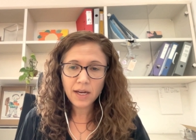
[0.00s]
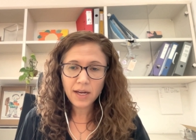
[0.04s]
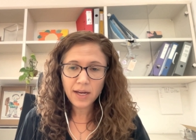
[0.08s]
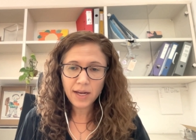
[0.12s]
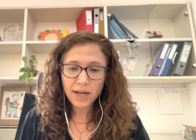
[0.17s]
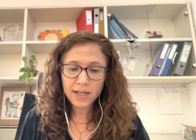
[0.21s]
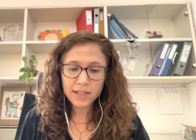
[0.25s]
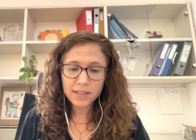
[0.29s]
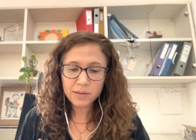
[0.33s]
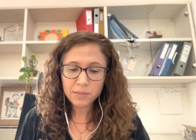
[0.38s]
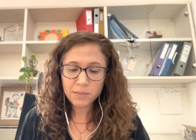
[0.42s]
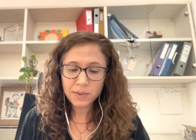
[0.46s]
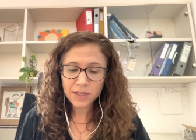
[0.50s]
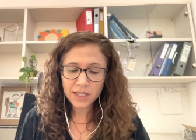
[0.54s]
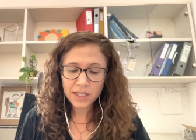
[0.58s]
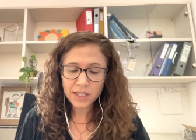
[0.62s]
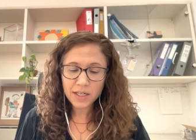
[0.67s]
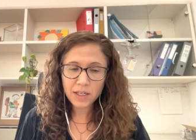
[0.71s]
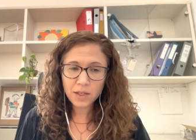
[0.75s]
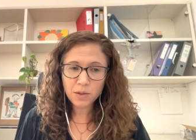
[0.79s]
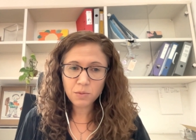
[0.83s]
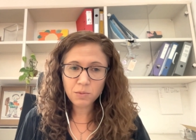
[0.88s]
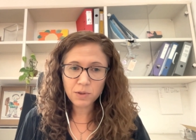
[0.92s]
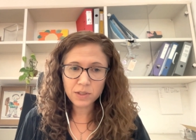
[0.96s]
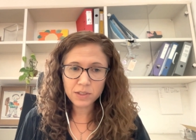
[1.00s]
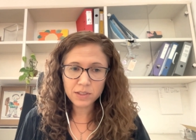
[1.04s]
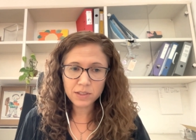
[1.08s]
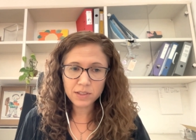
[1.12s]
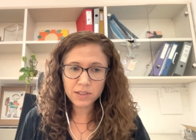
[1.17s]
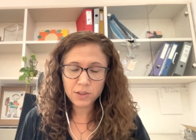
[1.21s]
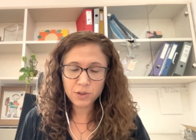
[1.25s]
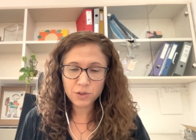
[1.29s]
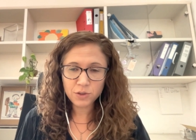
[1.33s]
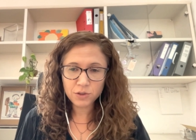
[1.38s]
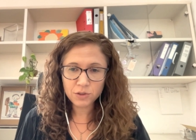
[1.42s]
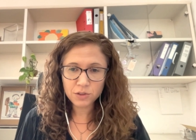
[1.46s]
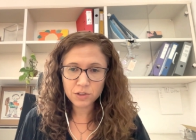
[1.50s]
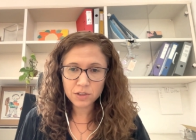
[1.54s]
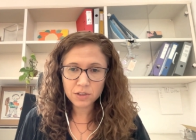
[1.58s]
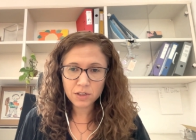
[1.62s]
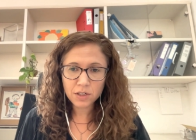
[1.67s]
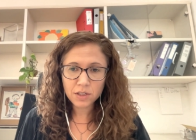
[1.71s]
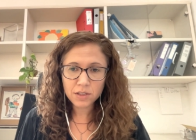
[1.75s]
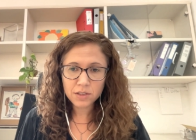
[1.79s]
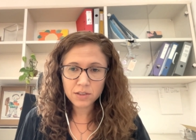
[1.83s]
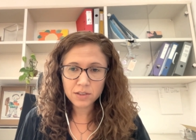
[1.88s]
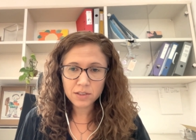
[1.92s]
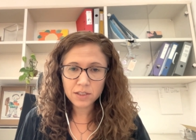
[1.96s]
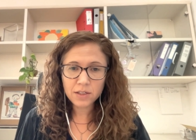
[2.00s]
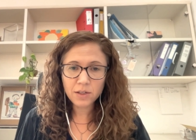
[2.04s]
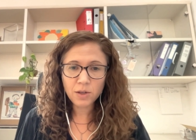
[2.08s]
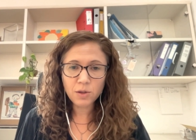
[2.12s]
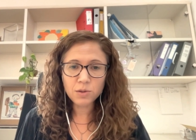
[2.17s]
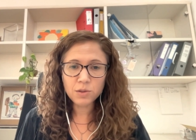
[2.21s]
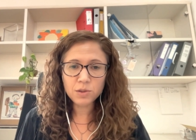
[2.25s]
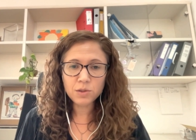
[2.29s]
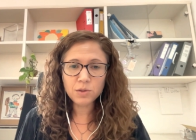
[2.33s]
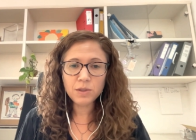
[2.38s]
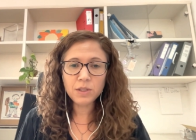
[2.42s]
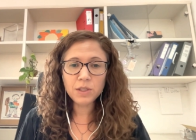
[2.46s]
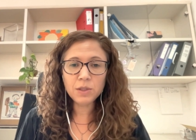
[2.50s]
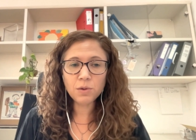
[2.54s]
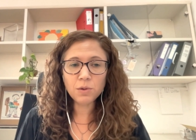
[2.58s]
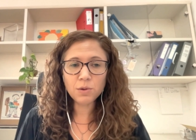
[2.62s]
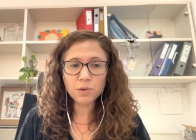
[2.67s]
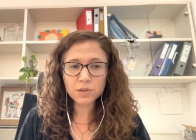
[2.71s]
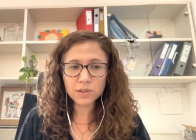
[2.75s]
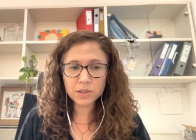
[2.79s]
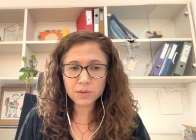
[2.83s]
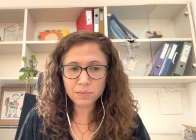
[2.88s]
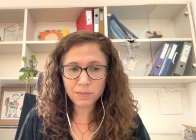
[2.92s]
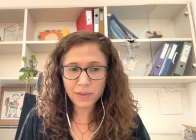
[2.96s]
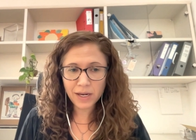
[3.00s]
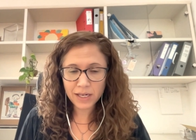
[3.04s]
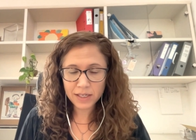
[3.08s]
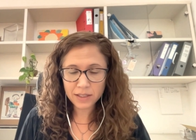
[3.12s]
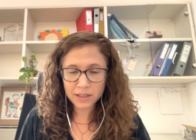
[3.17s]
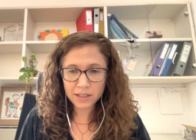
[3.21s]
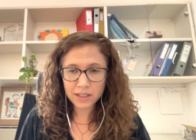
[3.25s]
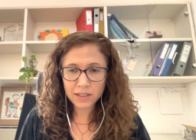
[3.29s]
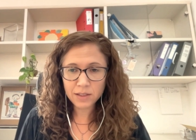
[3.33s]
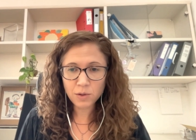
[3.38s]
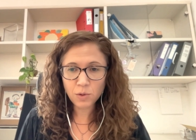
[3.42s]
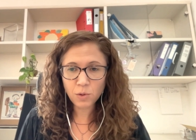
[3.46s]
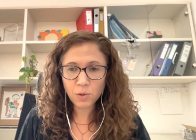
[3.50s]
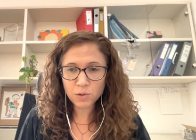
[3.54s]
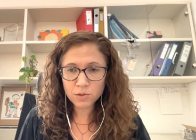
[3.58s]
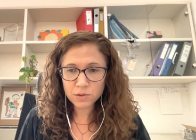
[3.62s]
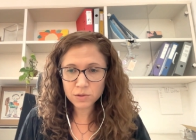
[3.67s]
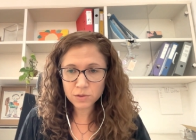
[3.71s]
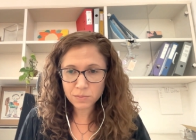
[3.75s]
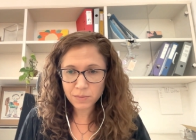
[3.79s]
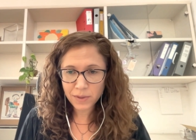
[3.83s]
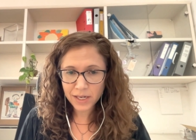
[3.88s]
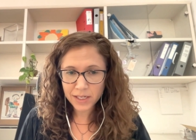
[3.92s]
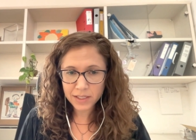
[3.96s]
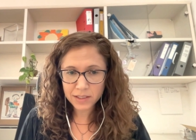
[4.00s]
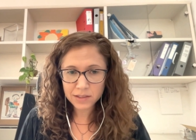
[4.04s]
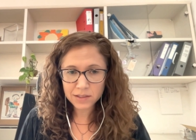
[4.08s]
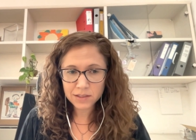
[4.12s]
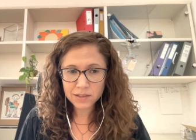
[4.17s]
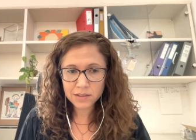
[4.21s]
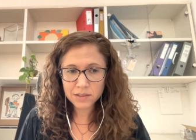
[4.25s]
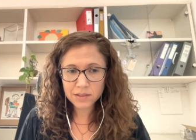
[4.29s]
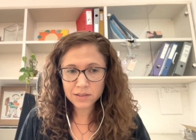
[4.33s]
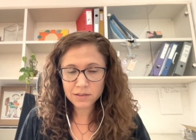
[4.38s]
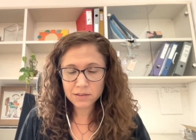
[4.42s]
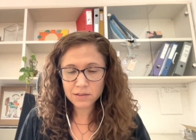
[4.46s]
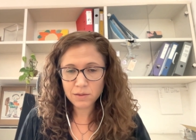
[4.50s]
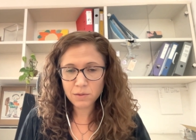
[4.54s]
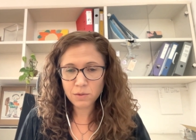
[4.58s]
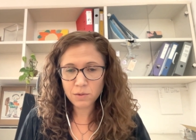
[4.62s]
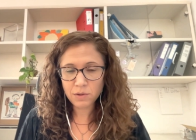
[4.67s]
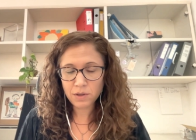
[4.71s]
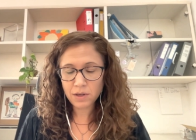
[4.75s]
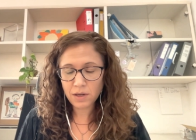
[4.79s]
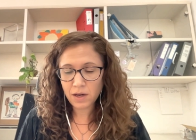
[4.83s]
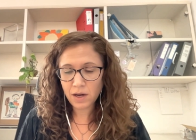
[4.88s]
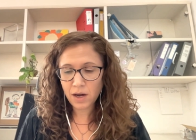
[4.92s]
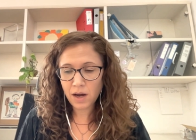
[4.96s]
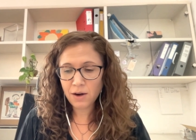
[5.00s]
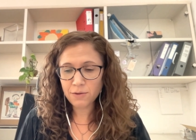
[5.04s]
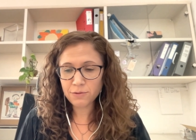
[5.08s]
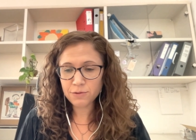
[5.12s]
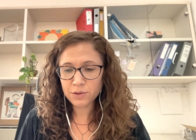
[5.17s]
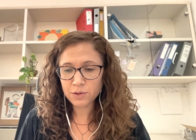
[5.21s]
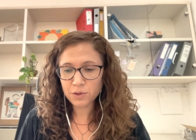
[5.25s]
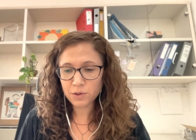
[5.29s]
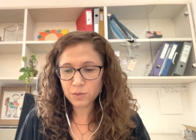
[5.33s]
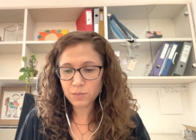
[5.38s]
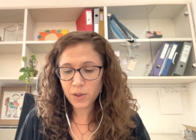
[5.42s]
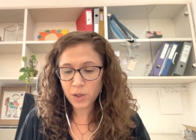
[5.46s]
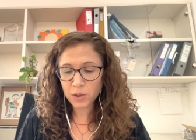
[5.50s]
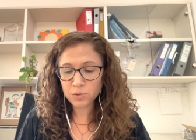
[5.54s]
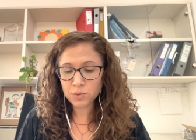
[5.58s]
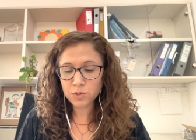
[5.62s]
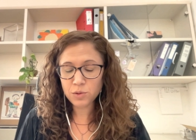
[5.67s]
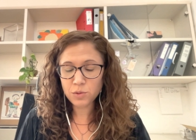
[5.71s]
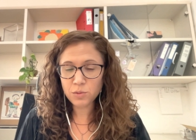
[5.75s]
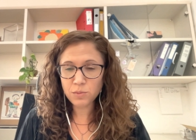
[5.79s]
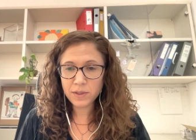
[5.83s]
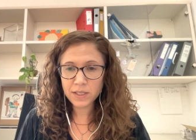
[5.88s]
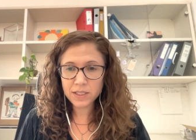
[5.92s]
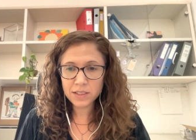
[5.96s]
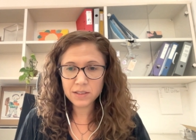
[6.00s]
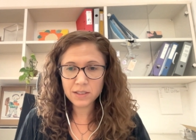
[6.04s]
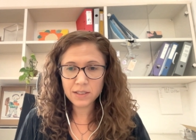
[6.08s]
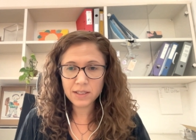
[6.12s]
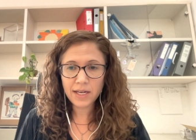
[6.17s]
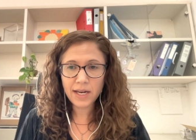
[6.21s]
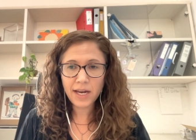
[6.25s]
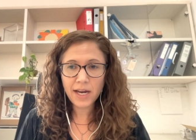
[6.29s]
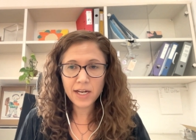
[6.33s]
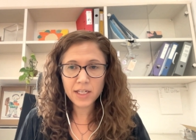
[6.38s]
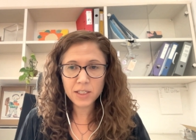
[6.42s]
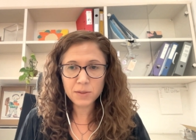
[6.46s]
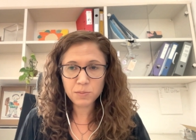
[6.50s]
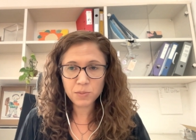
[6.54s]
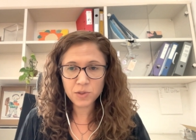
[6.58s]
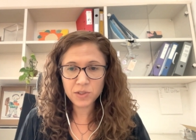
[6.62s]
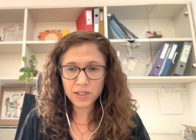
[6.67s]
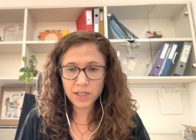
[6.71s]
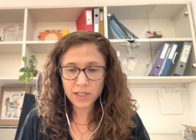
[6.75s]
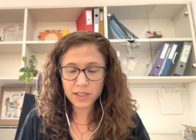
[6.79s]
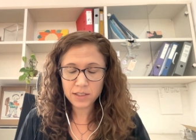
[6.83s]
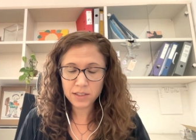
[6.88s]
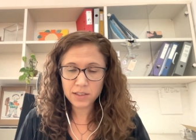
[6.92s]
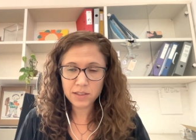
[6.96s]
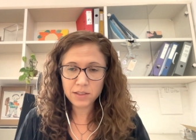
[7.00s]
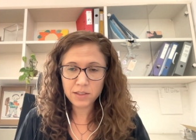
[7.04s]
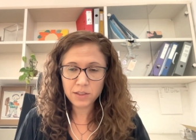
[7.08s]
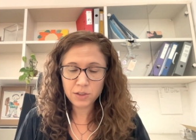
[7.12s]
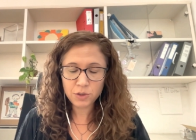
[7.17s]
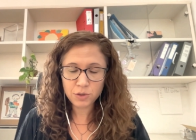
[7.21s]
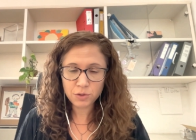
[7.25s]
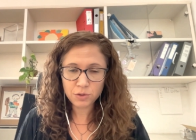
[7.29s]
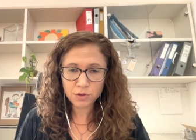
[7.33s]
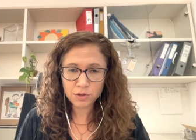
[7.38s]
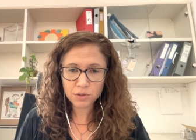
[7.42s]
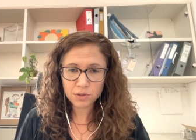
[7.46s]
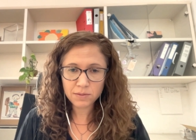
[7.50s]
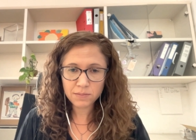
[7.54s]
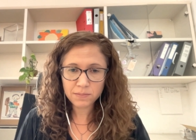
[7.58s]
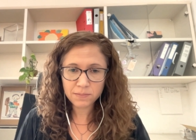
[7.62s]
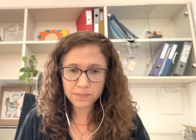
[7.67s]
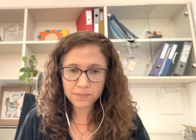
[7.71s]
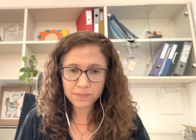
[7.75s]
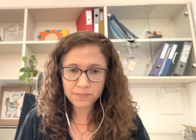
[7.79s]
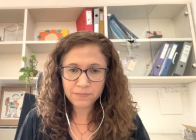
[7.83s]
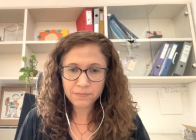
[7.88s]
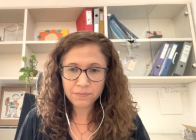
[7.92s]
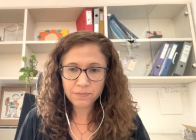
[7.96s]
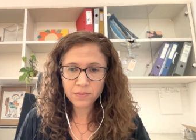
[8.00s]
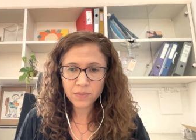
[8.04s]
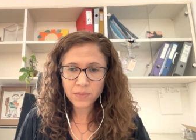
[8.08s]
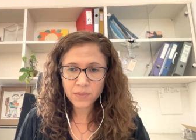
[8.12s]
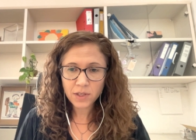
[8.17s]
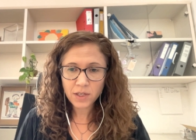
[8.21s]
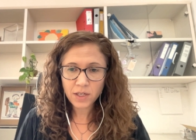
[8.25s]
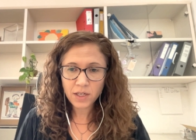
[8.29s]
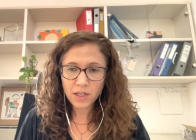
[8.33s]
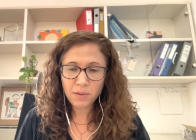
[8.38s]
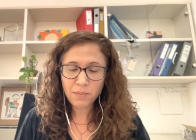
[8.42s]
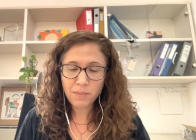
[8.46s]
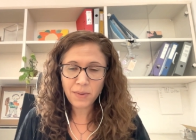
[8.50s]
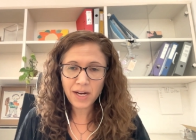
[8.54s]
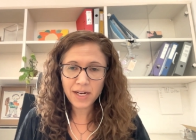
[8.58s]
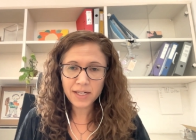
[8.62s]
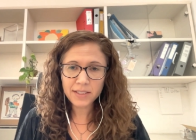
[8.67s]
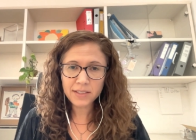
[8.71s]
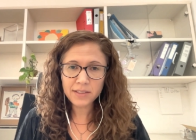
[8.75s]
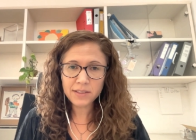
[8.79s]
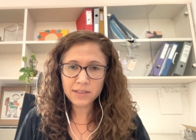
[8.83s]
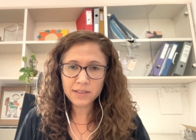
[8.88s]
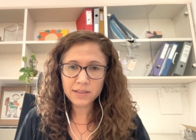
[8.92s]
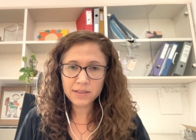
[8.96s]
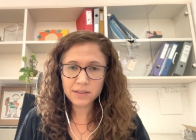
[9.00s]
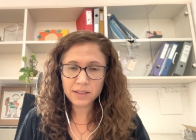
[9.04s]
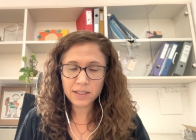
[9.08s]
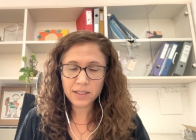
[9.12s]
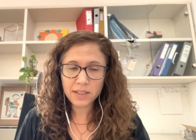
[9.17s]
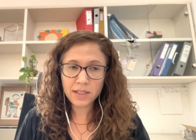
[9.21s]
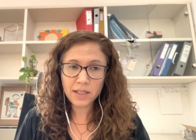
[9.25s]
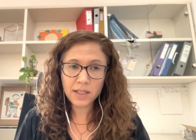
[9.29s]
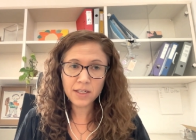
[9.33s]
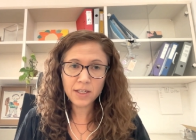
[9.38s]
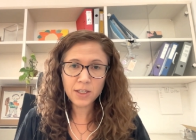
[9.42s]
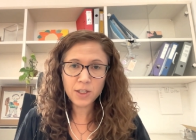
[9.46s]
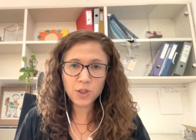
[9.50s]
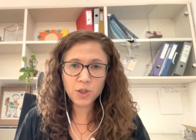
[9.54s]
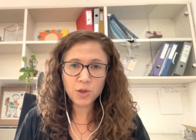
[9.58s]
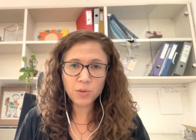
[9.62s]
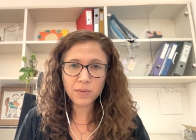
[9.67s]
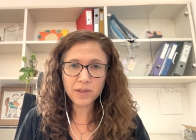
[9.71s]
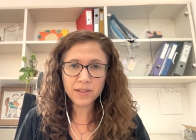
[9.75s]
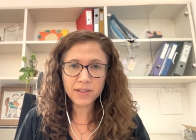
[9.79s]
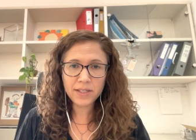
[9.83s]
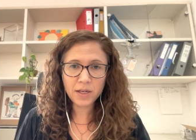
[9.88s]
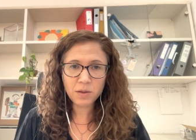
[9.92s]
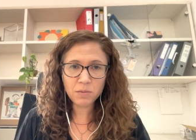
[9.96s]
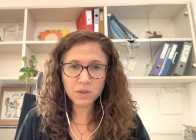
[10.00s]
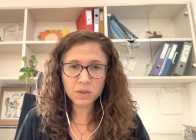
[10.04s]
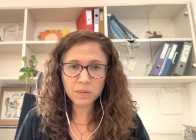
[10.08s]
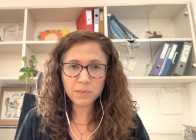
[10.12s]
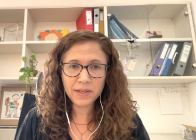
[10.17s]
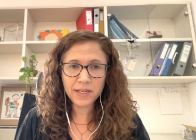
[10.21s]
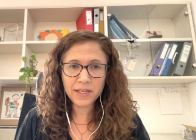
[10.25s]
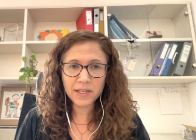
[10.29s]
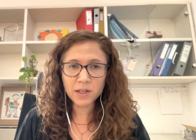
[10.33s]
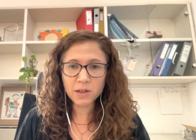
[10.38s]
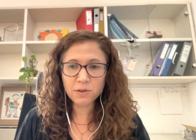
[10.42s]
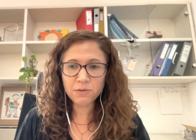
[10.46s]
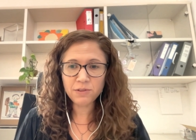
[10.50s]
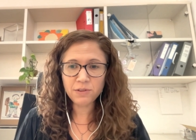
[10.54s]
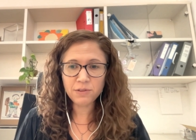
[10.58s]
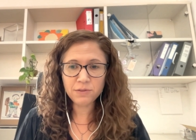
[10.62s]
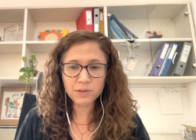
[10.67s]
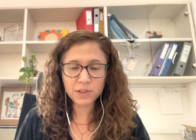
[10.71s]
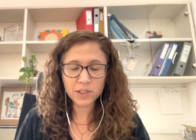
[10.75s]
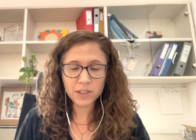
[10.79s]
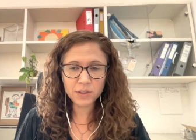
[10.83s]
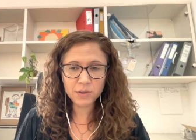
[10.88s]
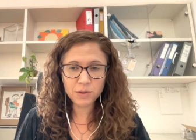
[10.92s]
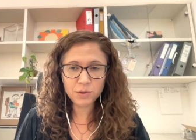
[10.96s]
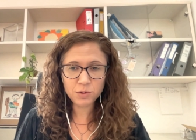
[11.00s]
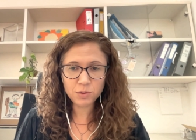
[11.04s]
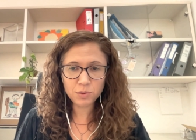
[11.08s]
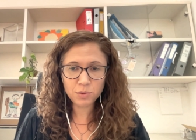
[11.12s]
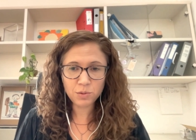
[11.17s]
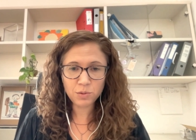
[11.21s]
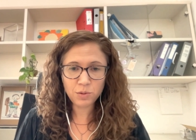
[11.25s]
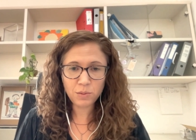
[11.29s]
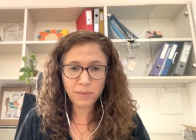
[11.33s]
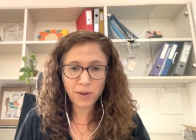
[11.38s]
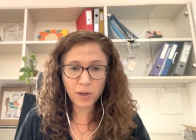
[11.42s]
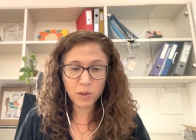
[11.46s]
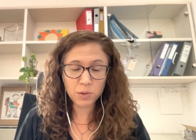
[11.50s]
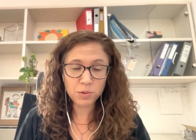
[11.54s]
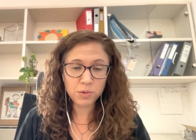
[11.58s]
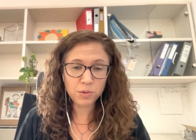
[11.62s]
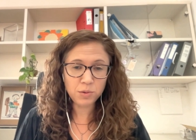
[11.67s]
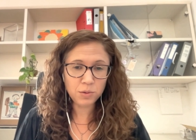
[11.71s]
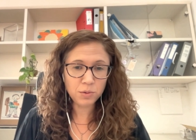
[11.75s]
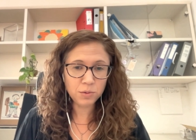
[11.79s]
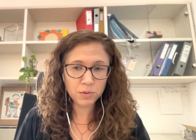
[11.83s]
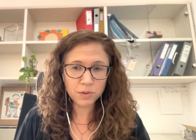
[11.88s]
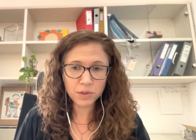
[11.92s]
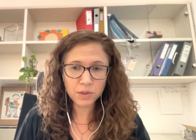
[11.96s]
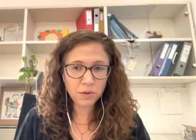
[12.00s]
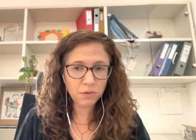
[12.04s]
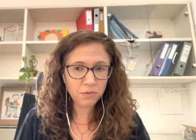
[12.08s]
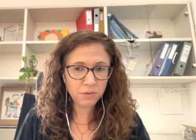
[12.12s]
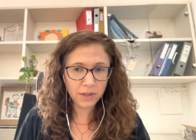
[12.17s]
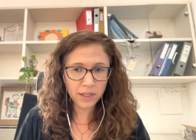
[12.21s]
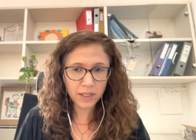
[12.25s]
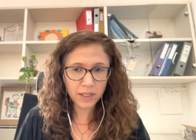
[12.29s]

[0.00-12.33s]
at the beginning when the seizure starts and also in, order, in older mice after about two weeks that they had spontaneous seizures. In a mice, in, in a human that will be an equivalent to about two or three